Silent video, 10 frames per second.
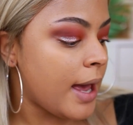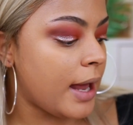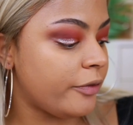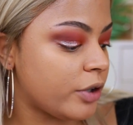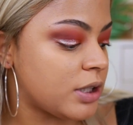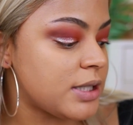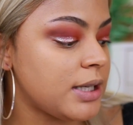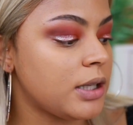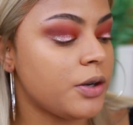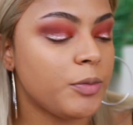and for
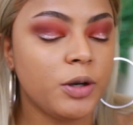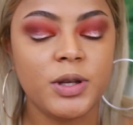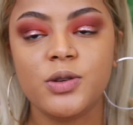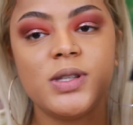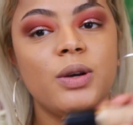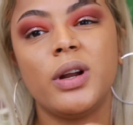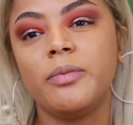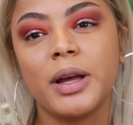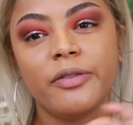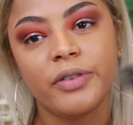concealer I'm gonna be using one
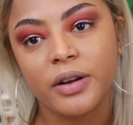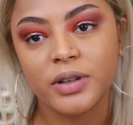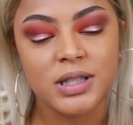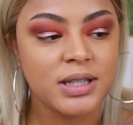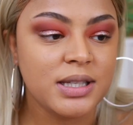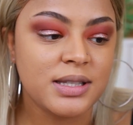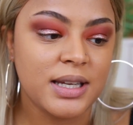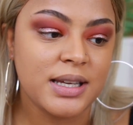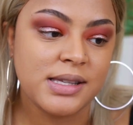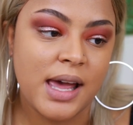of my favorites these
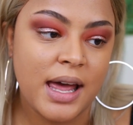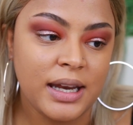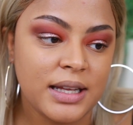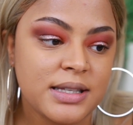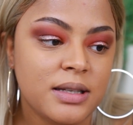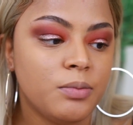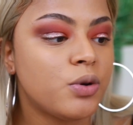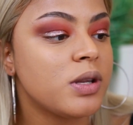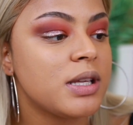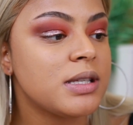days, and it's the
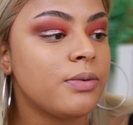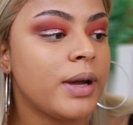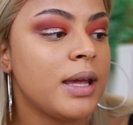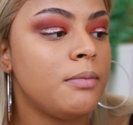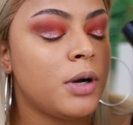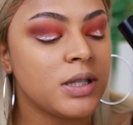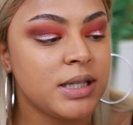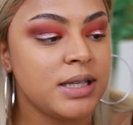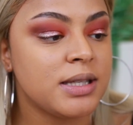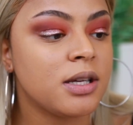Born This Way
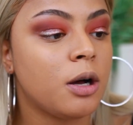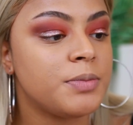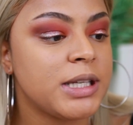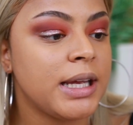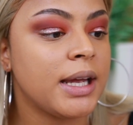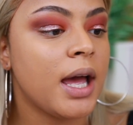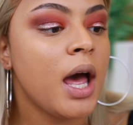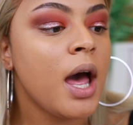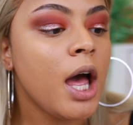Multi Sculpting